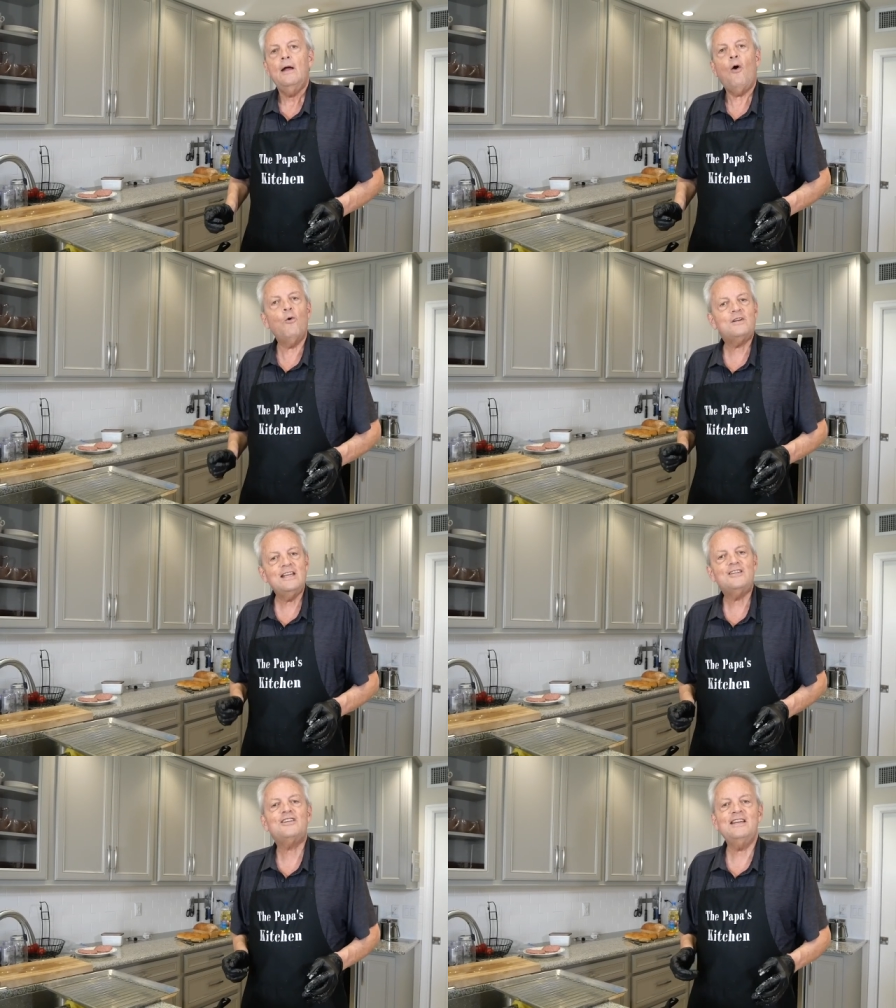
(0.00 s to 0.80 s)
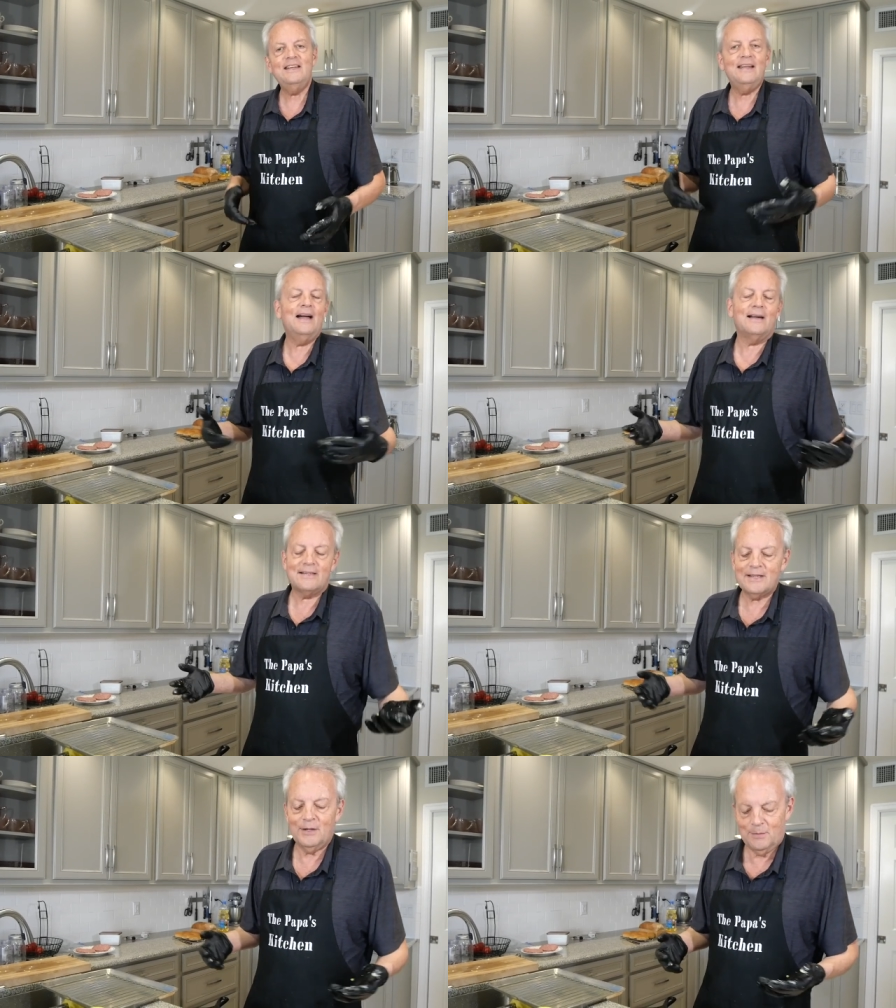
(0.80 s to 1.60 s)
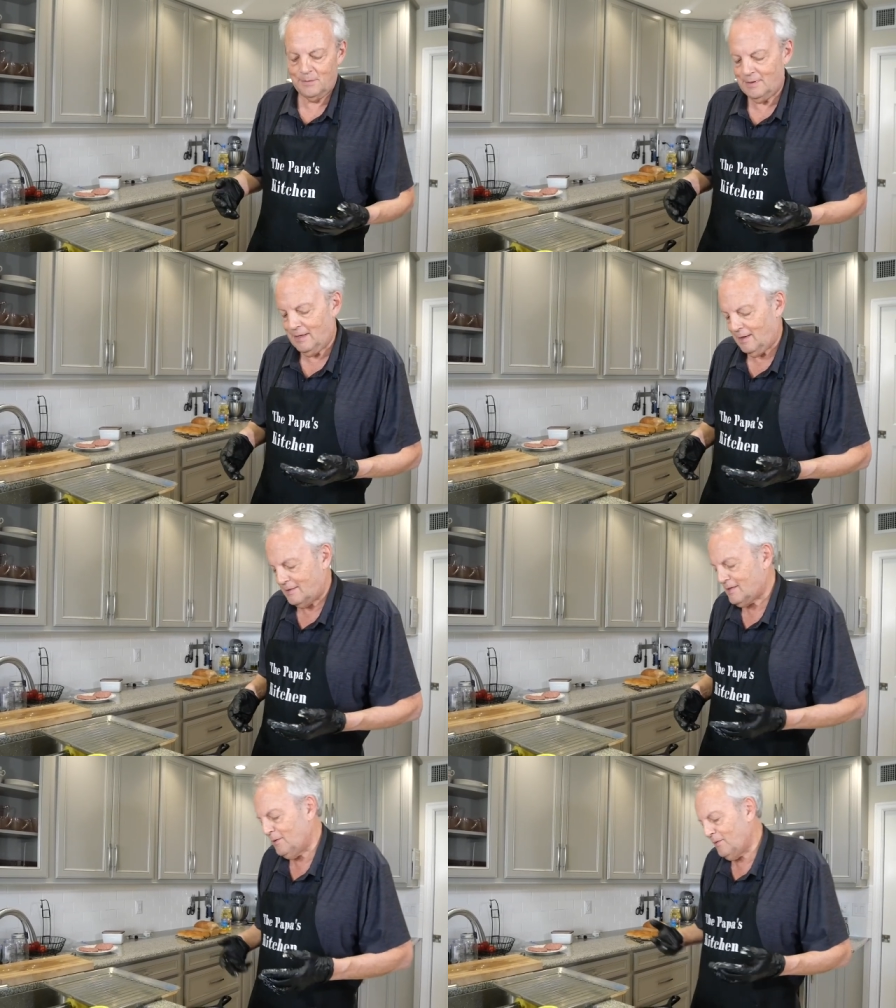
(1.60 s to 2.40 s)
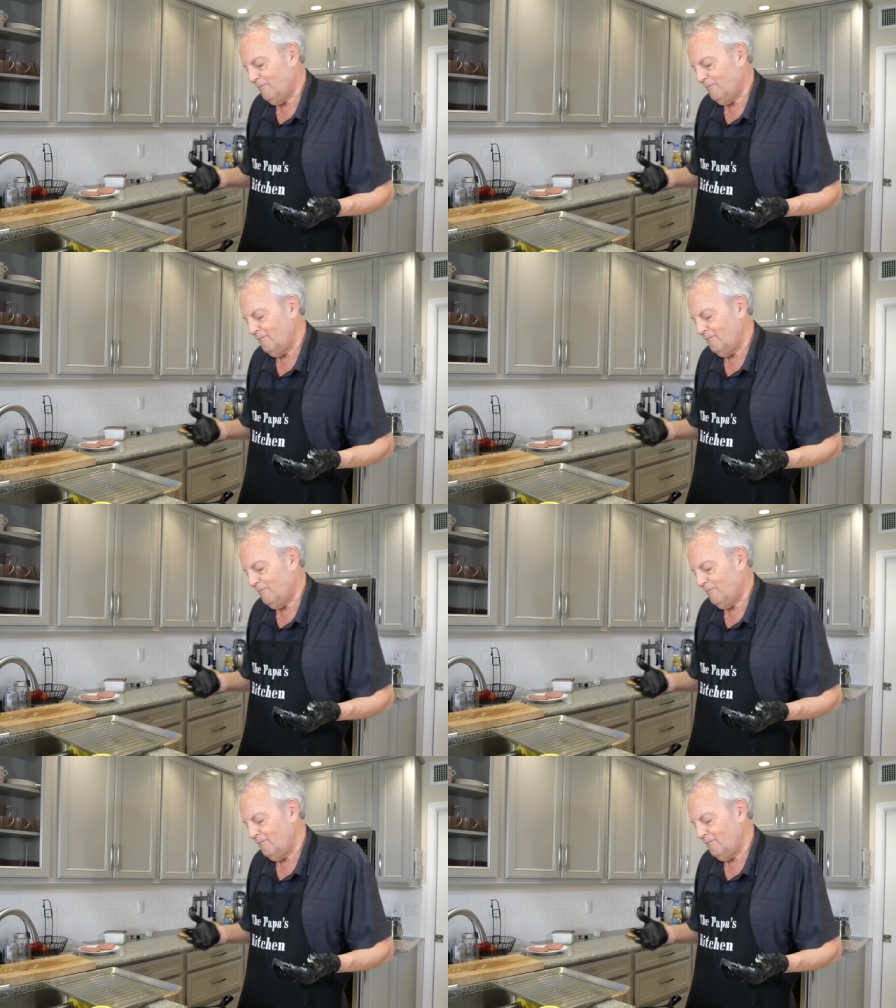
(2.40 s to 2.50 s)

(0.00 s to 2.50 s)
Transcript: Oh, did she? Yeah. Yeah. So, yeah. So, and we